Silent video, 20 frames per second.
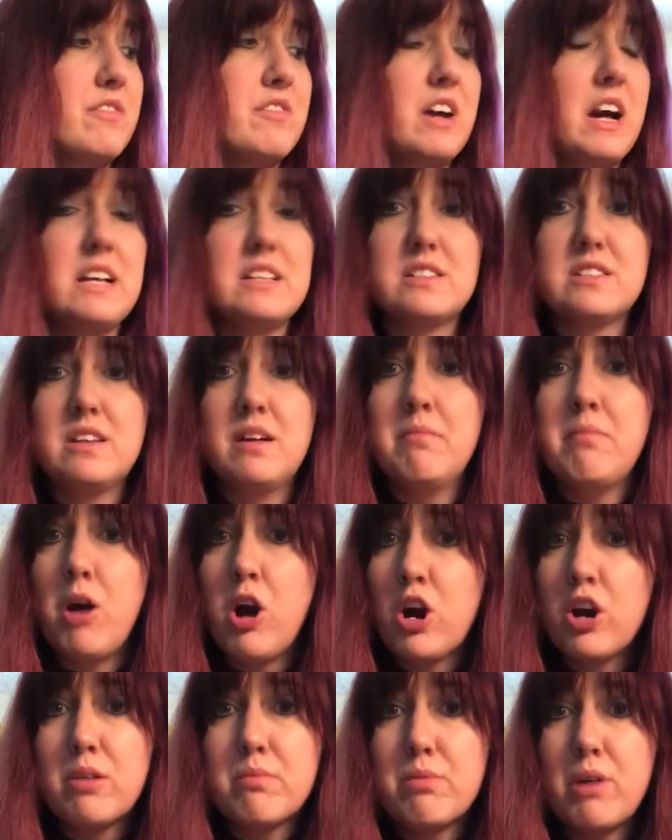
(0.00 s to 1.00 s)
I've got some
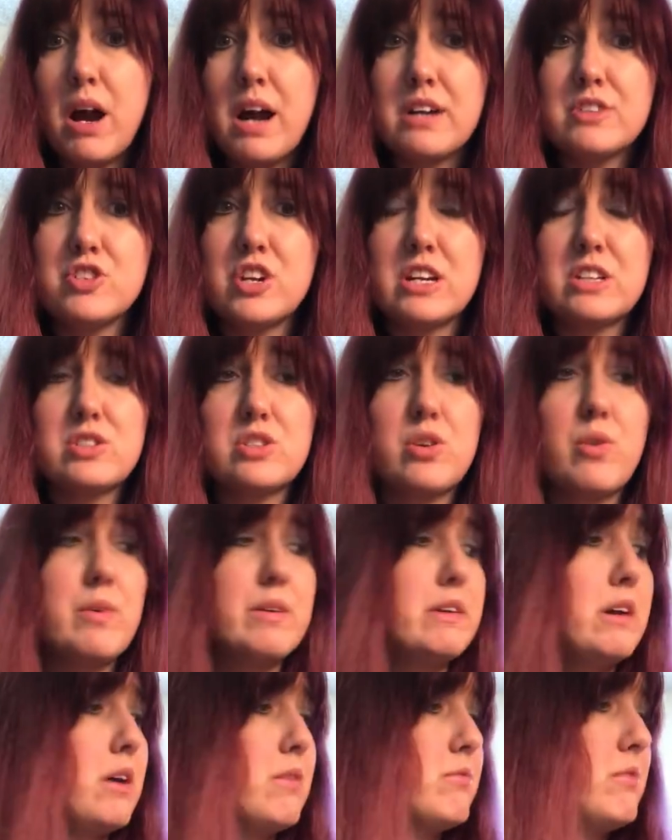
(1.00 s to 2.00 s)
art projects
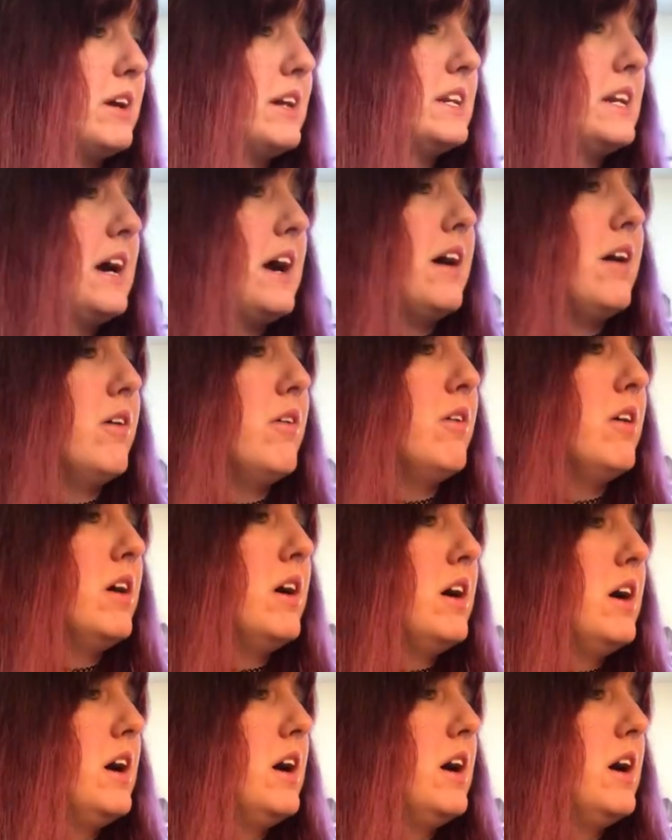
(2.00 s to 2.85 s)
going on right now.